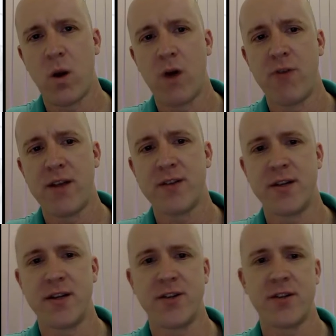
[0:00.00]
well
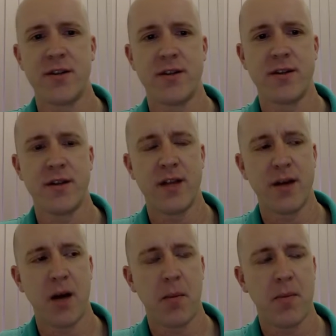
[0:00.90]
researched, that the
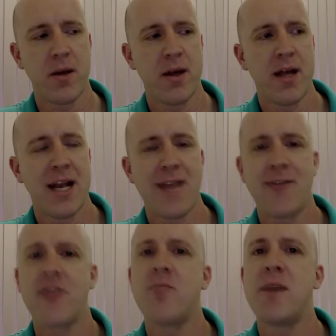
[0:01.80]
uh,
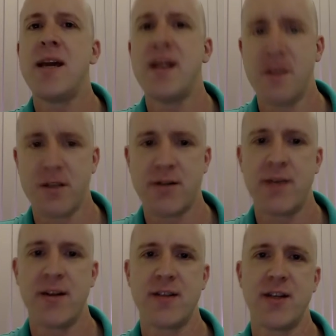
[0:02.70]
level of madeness around
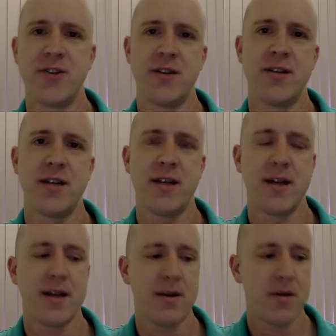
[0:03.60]
the decision is it
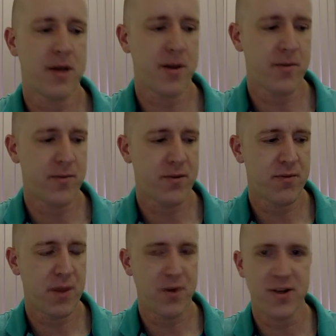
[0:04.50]
um,
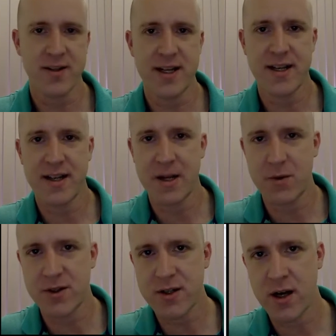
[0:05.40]
something which I did and it
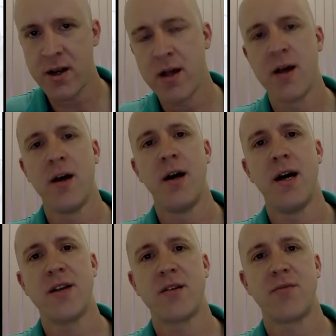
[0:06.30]
was done.
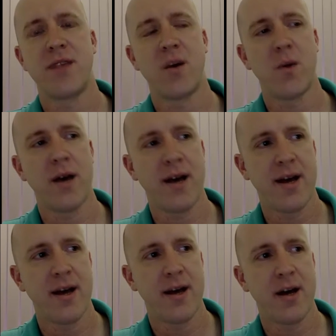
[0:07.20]
It's something where
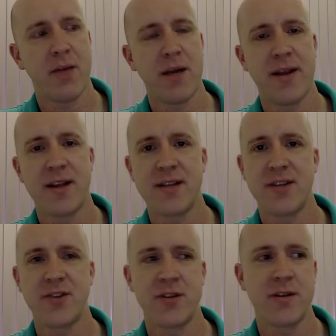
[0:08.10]
I made a
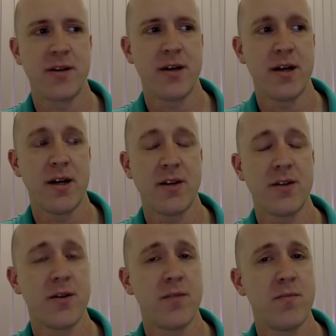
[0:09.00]
decision uh,
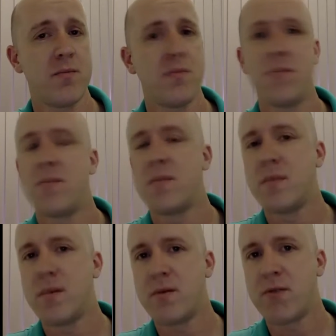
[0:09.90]
to
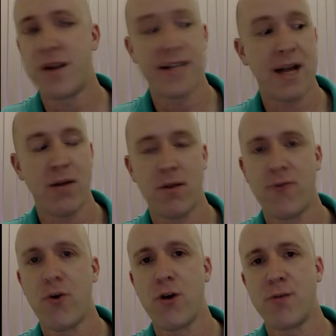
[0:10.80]
write down the
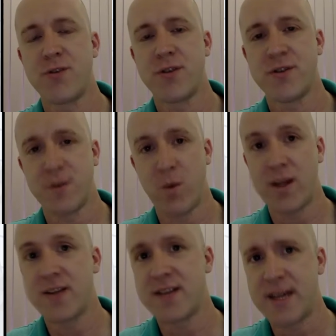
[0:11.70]
four options and
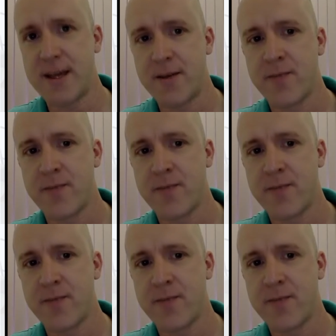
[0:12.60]
wait and see.